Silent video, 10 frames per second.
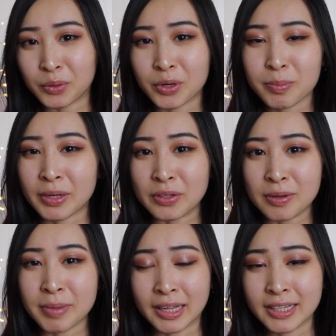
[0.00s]
to learn about
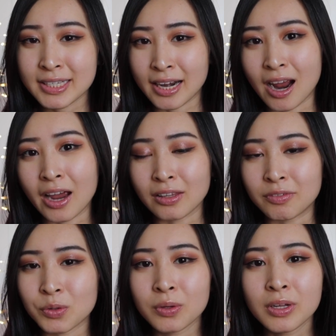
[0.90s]
them at least at a high
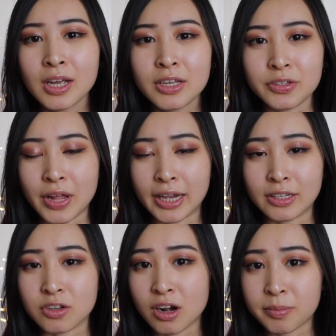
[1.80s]
level so that I
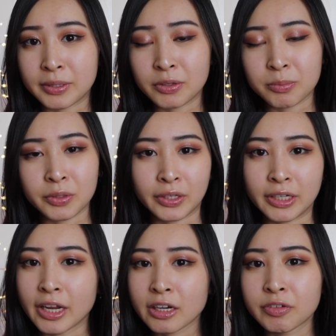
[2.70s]
could talk about them during
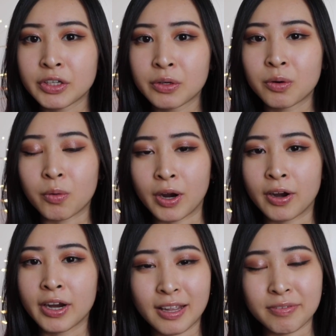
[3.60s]
an interview
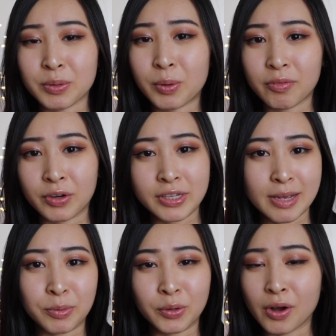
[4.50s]
or if someone, for
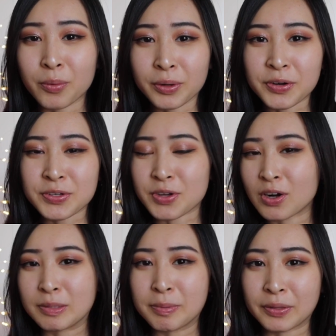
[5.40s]
example, a coworker
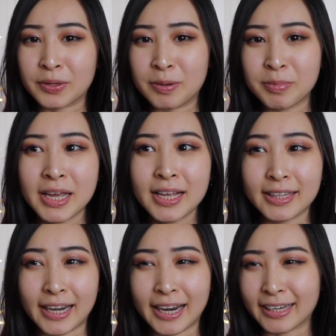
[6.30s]
talked about them,
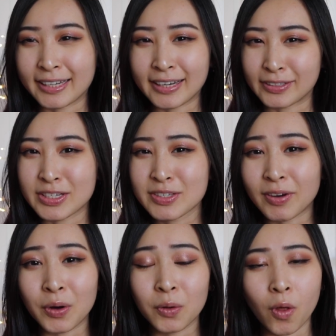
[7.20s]
that I could at least
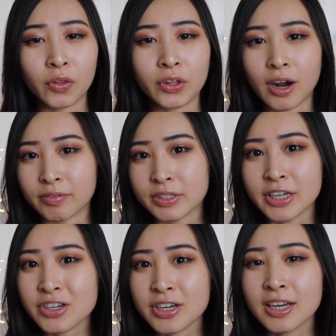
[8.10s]
follow along the
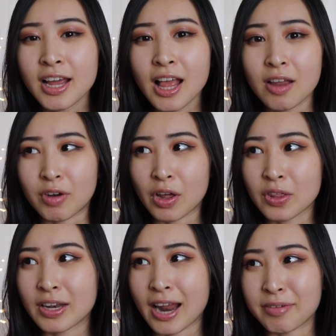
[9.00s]
conversation rather
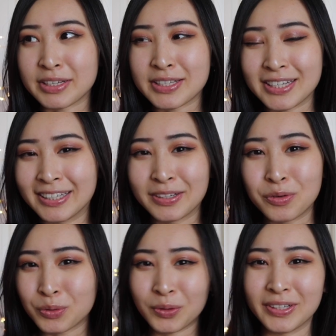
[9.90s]
than having to
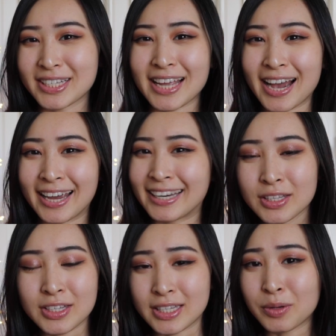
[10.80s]
Google on the side
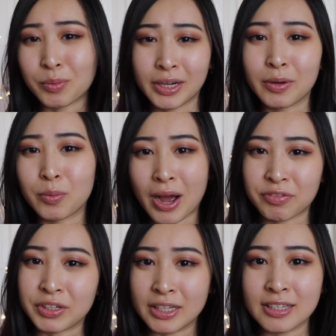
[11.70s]
to see what a
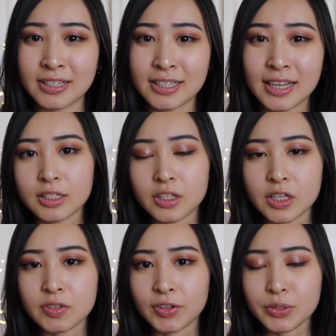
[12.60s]
WAF is. So
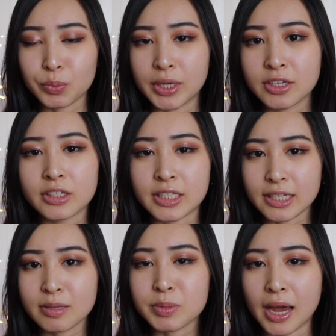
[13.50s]
this first week, just
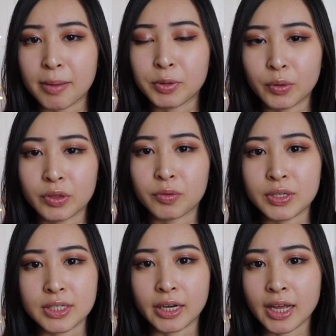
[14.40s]
take some time going through
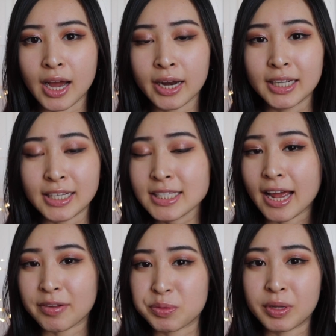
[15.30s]
the study guide. It doesn't
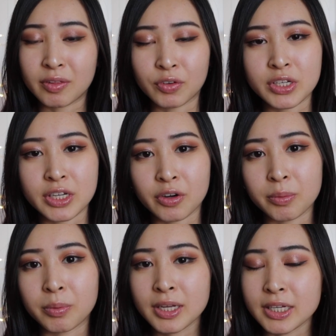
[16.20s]
have to be for
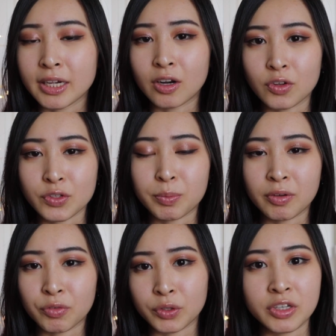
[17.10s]
Security Plus, it could also be
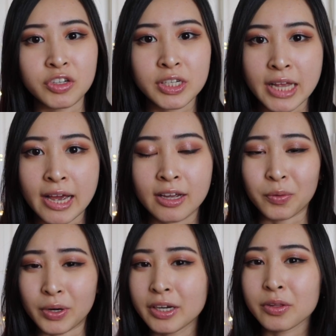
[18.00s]
for the GSEC
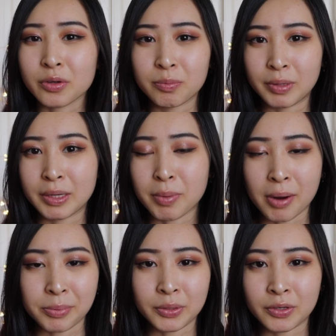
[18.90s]
or any other big
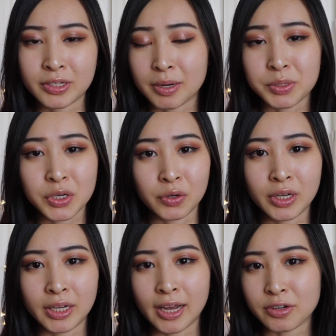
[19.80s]
popular
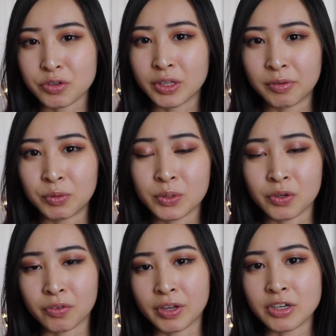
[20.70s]
cybersecurity entry-level
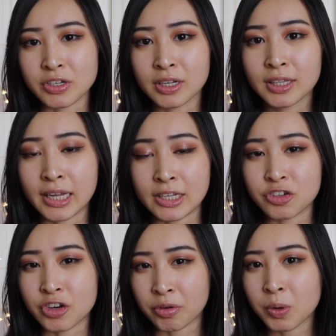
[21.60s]
certification that is
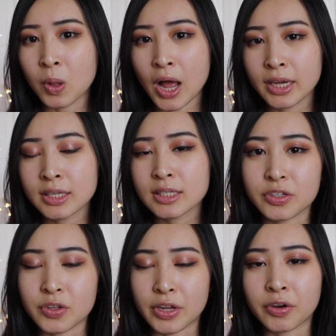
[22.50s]
generalized
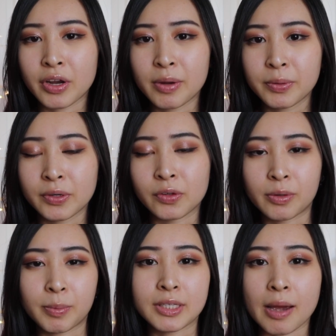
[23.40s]
so that you're able to learn
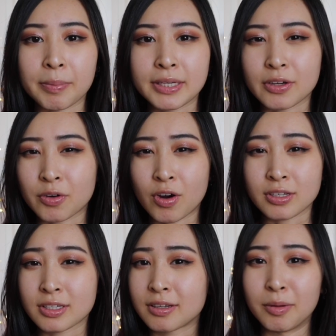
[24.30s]
about topics
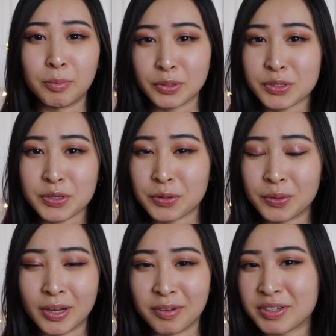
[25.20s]
across a
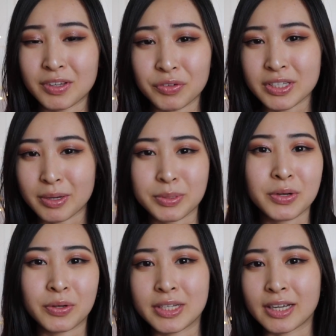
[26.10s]
multitude of different
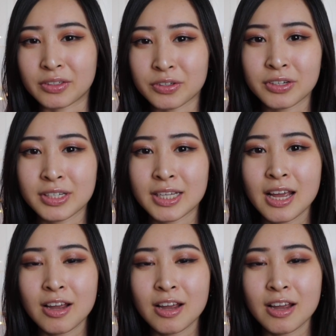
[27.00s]
cybersecurity sectors